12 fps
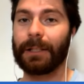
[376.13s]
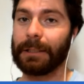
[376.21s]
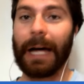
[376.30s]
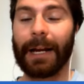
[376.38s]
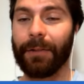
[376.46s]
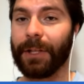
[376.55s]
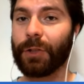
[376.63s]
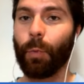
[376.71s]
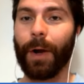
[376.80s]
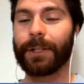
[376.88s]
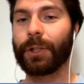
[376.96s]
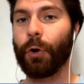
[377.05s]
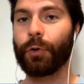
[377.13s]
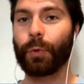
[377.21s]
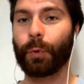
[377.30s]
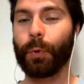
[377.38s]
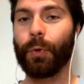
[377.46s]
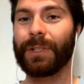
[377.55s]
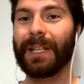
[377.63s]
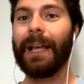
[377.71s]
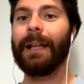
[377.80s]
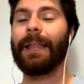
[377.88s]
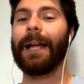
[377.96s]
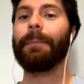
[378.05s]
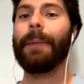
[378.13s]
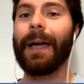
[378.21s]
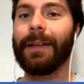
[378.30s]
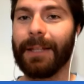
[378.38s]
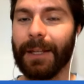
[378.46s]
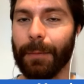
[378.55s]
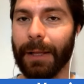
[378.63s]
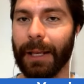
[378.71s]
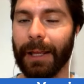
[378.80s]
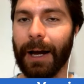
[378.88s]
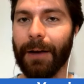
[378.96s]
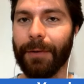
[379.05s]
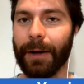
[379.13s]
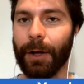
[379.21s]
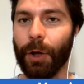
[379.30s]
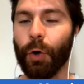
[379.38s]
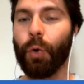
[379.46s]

a lot of these West Coast recruits like Madden Iamaleava,